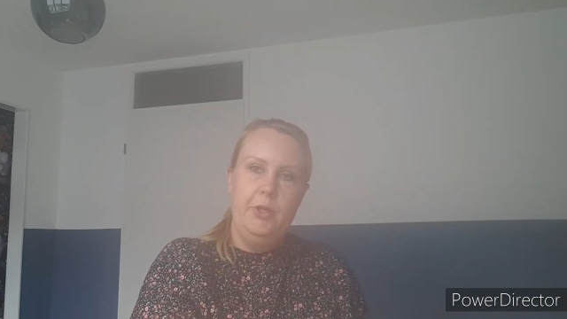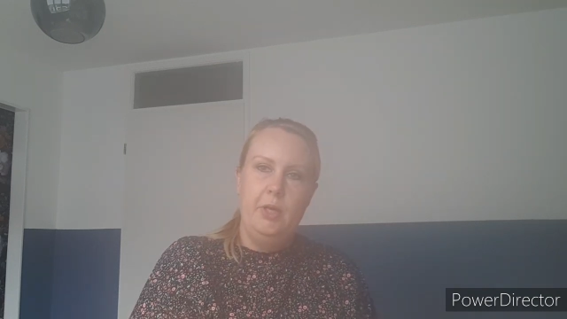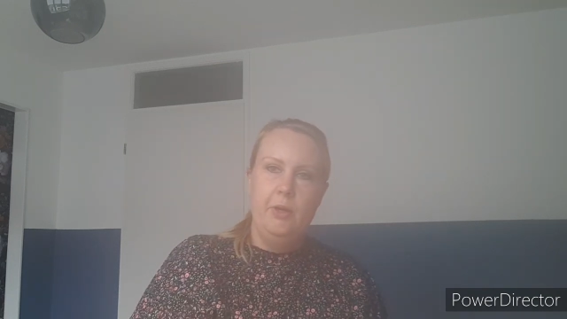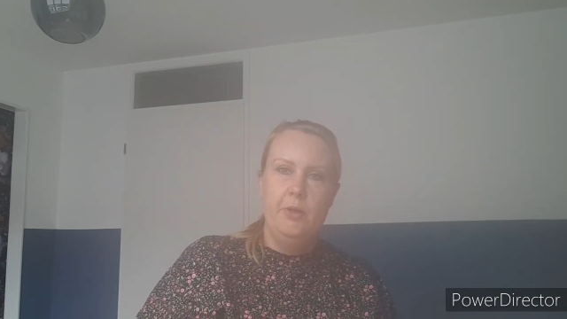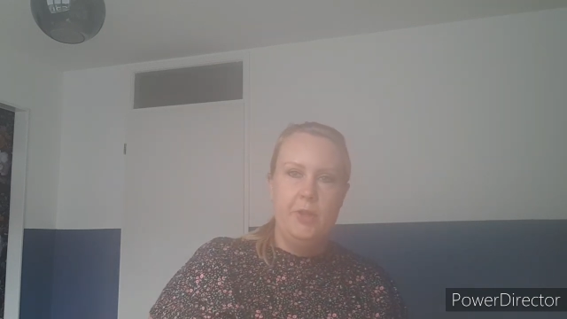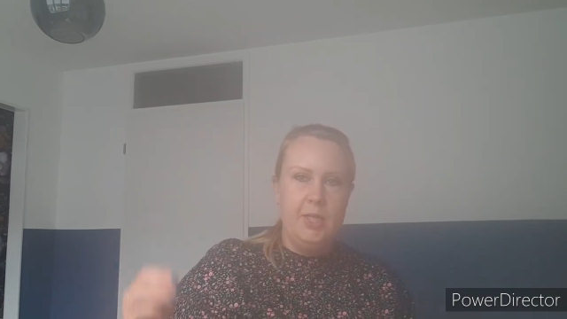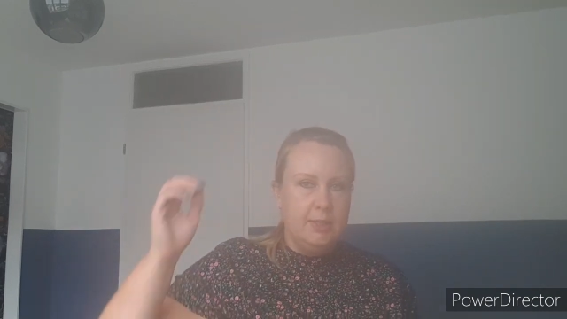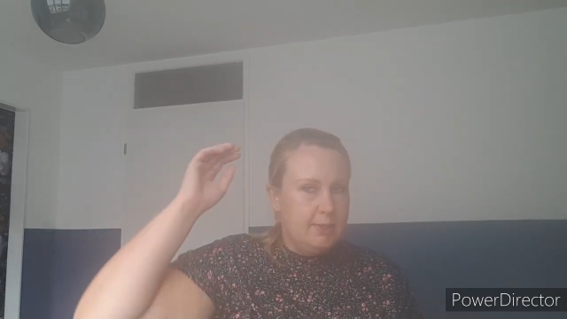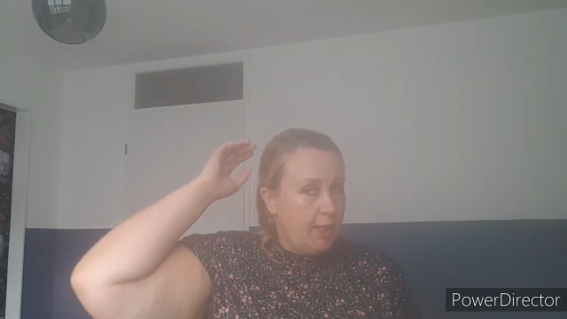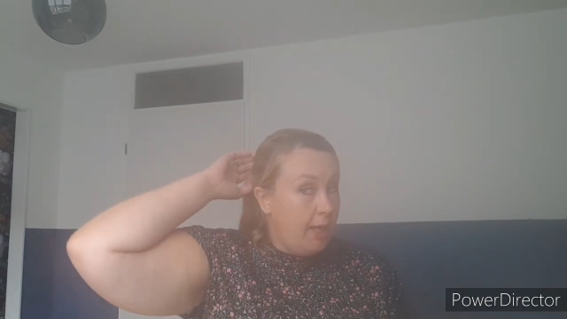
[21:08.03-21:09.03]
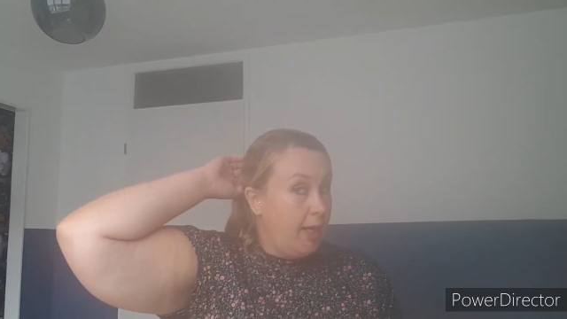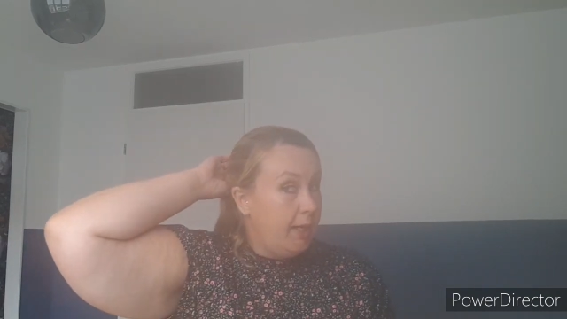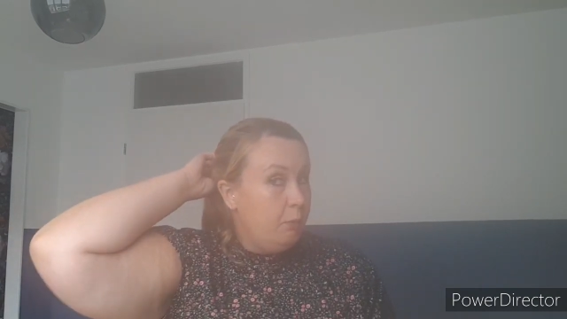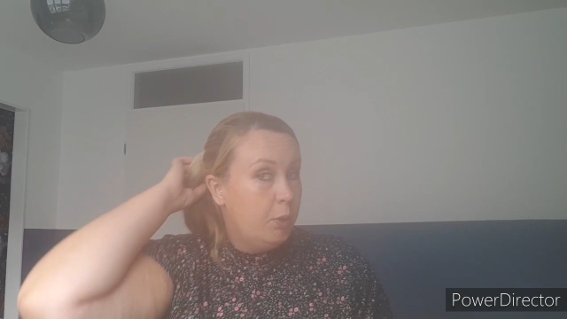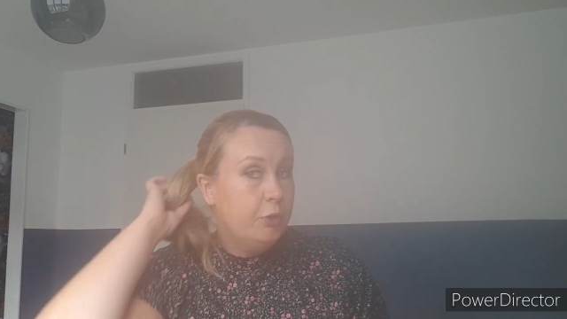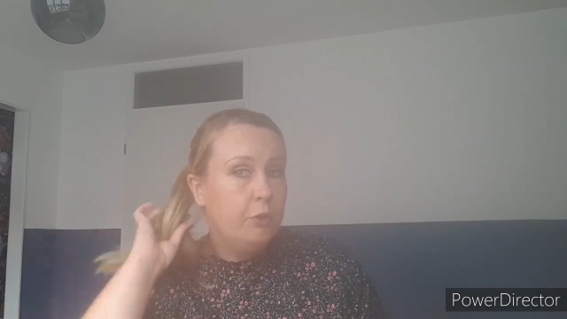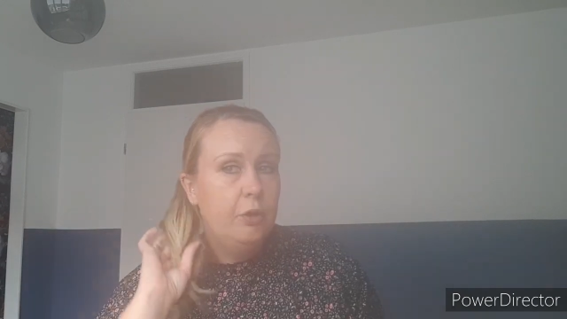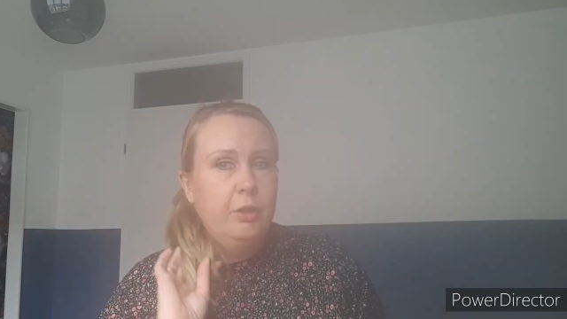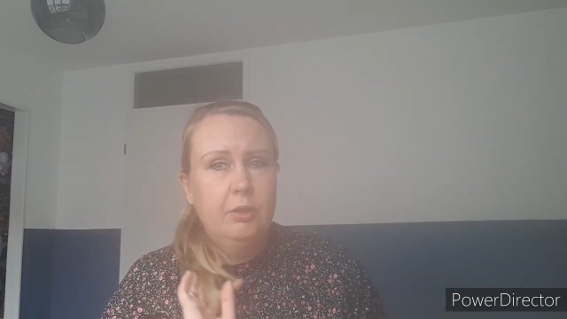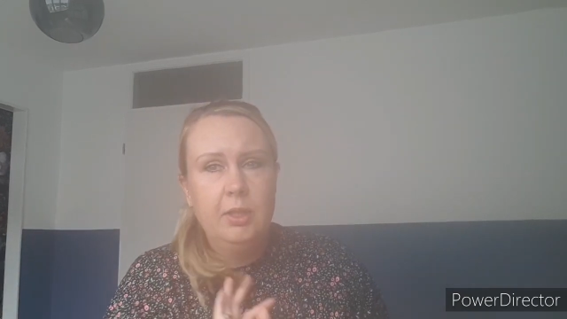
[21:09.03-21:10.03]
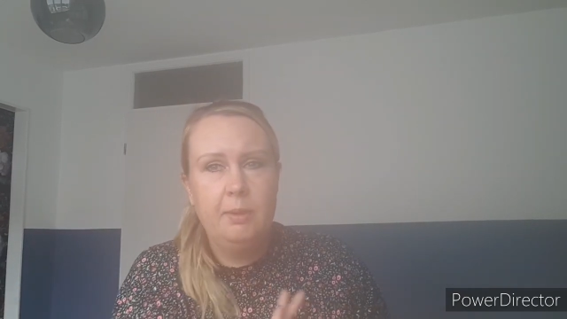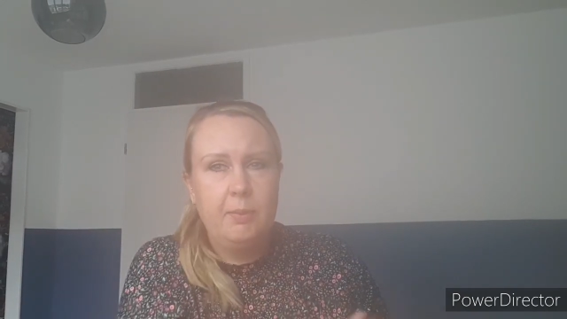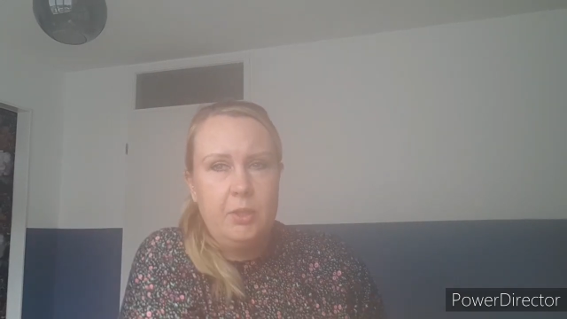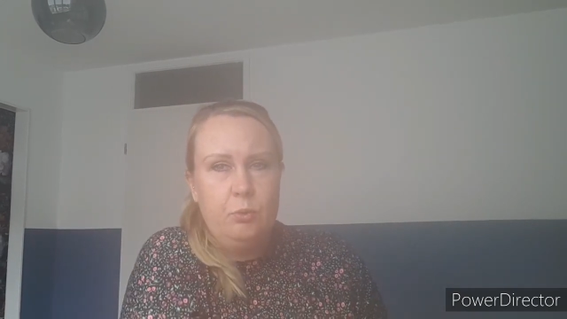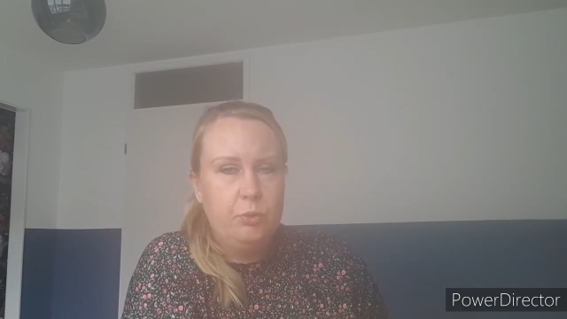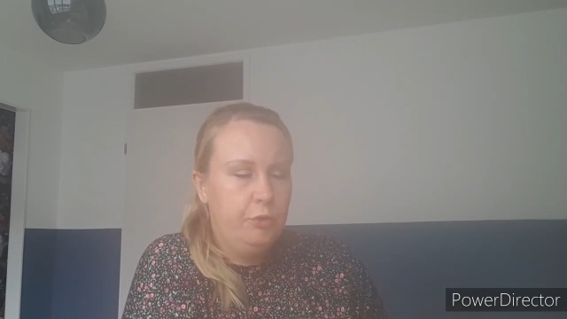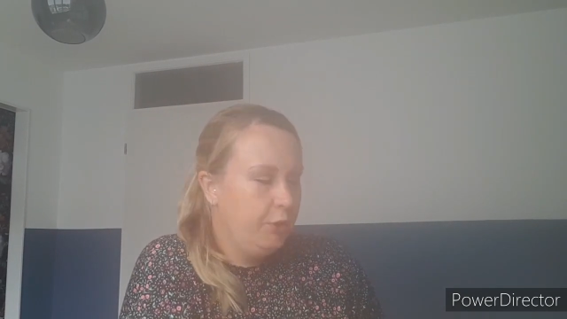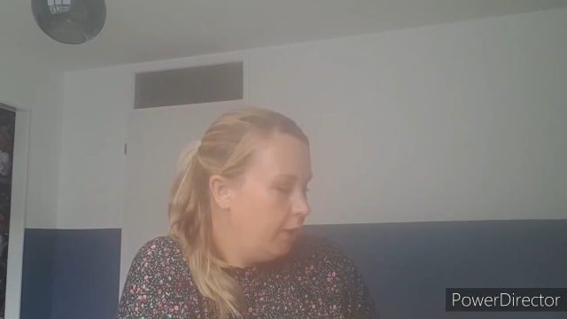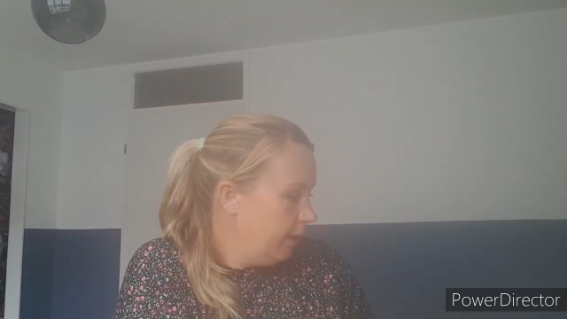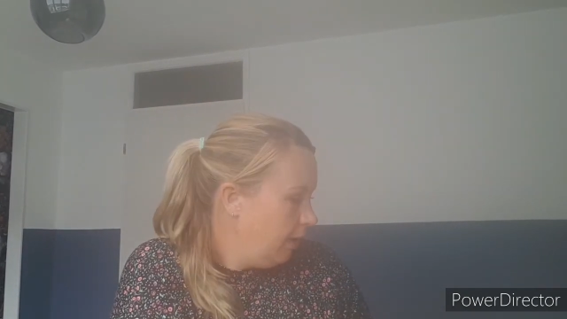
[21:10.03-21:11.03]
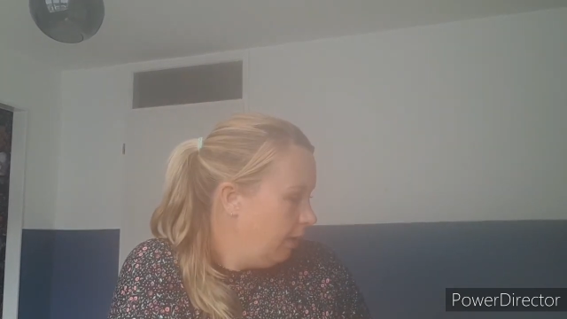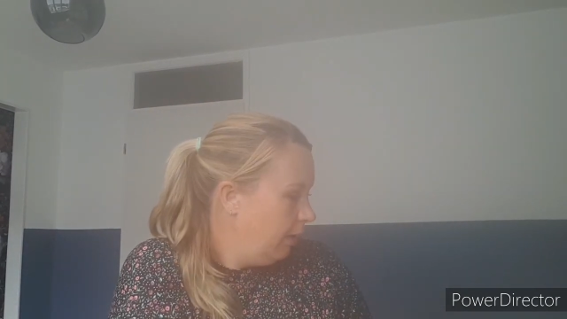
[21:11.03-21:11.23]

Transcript: the things I worked on and my new start.